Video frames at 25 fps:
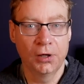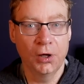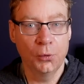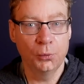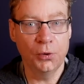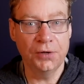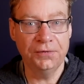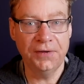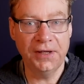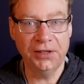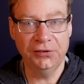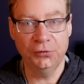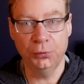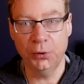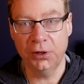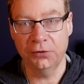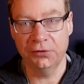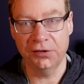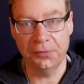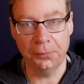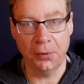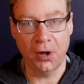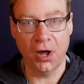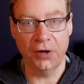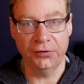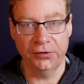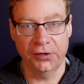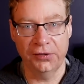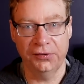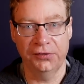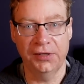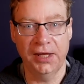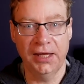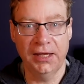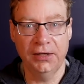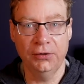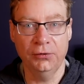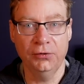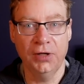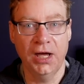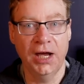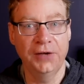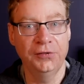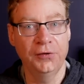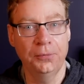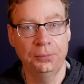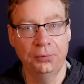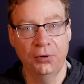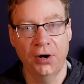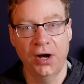We think Twitter is past us now,
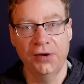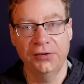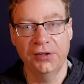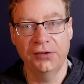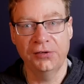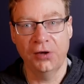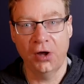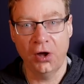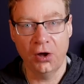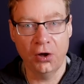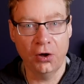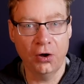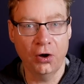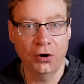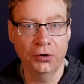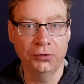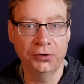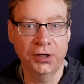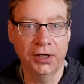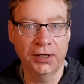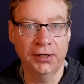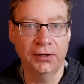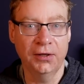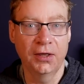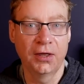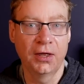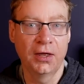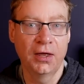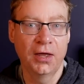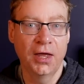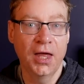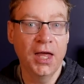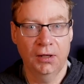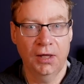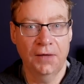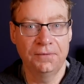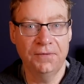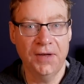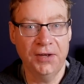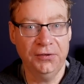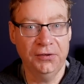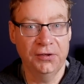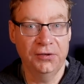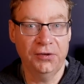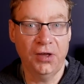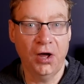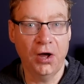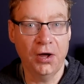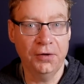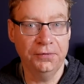and the prices are holding.
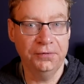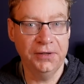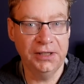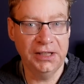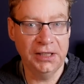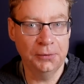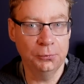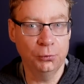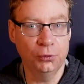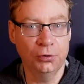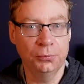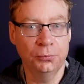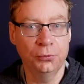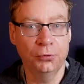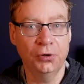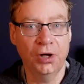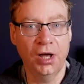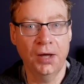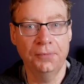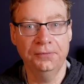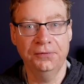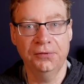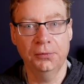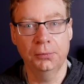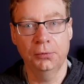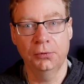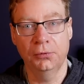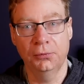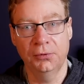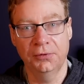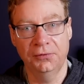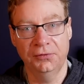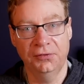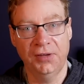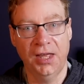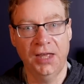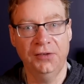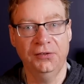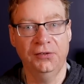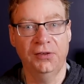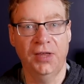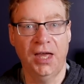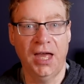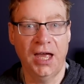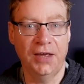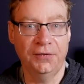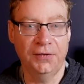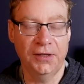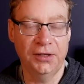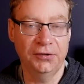Investors are feeling more and more comfortable with Tesla
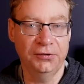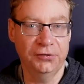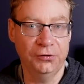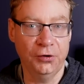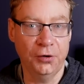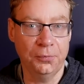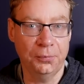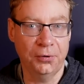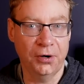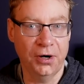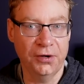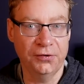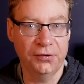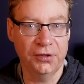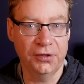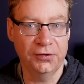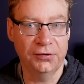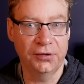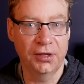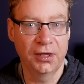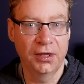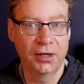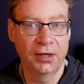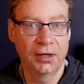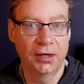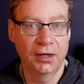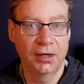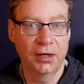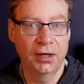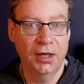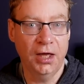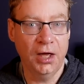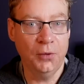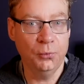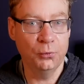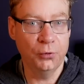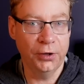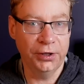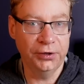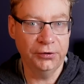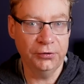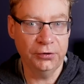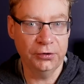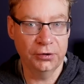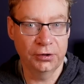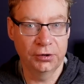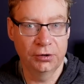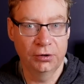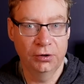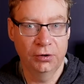at these stock prices. And why
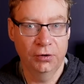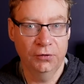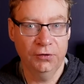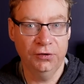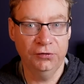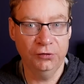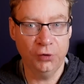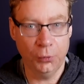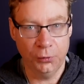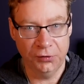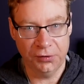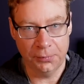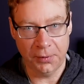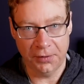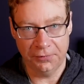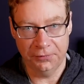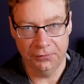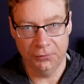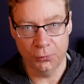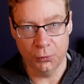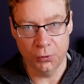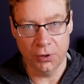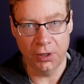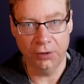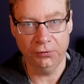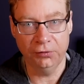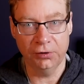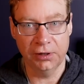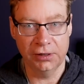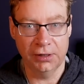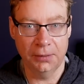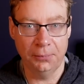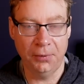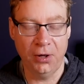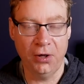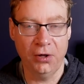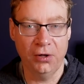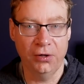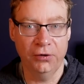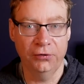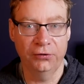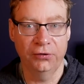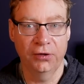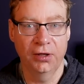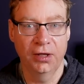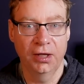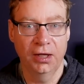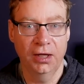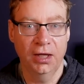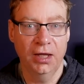not? The stock was above four hundred in the
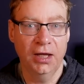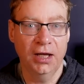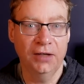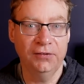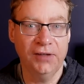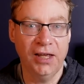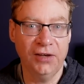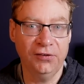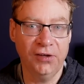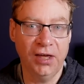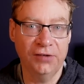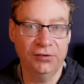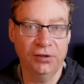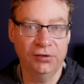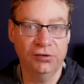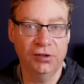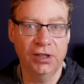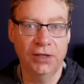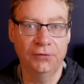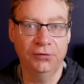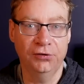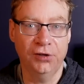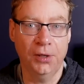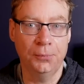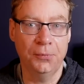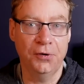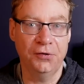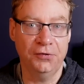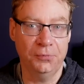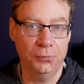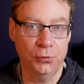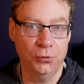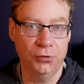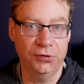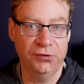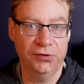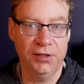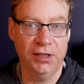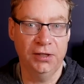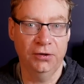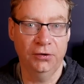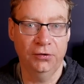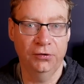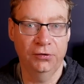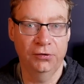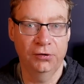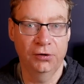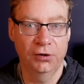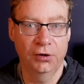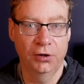past, and Tesla has achieved so much more
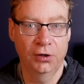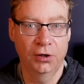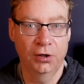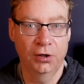since.